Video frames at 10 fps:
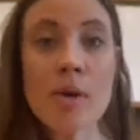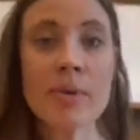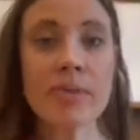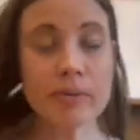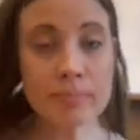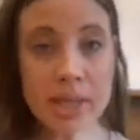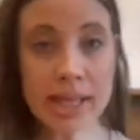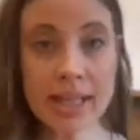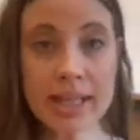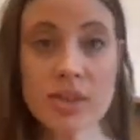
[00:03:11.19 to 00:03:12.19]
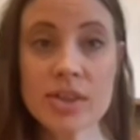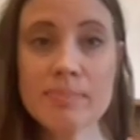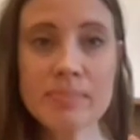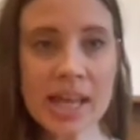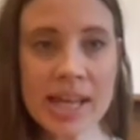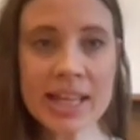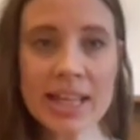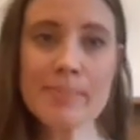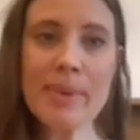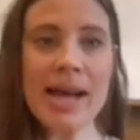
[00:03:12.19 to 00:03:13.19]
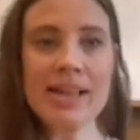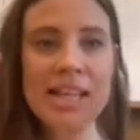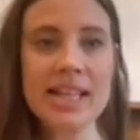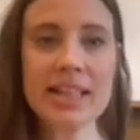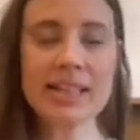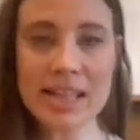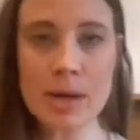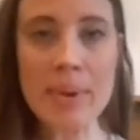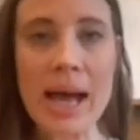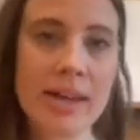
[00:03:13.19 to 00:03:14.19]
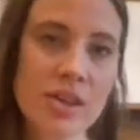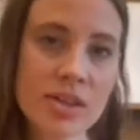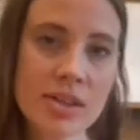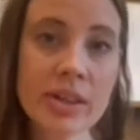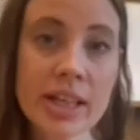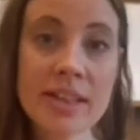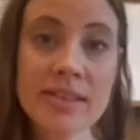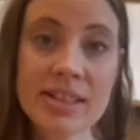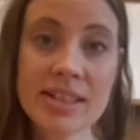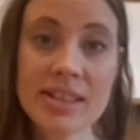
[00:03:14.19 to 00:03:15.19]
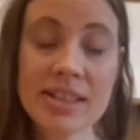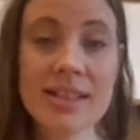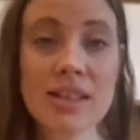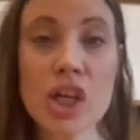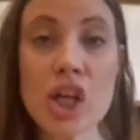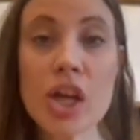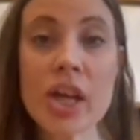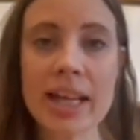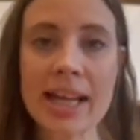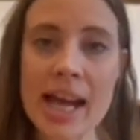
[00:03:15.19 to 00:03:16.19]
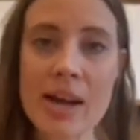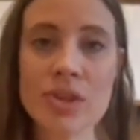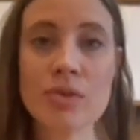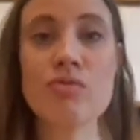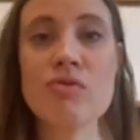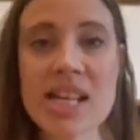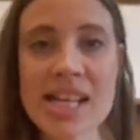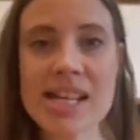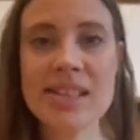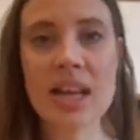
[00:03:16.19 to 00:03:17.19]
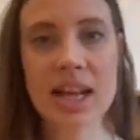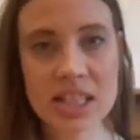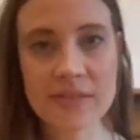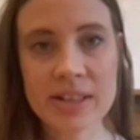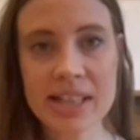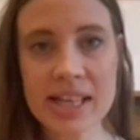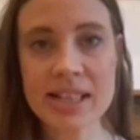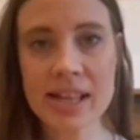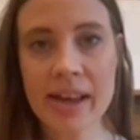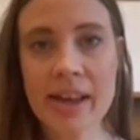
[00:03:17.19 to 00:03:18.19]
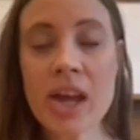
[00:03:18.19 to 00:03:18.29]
But for me, just taking a step back and just looking at statistics and learning how to read scientific data,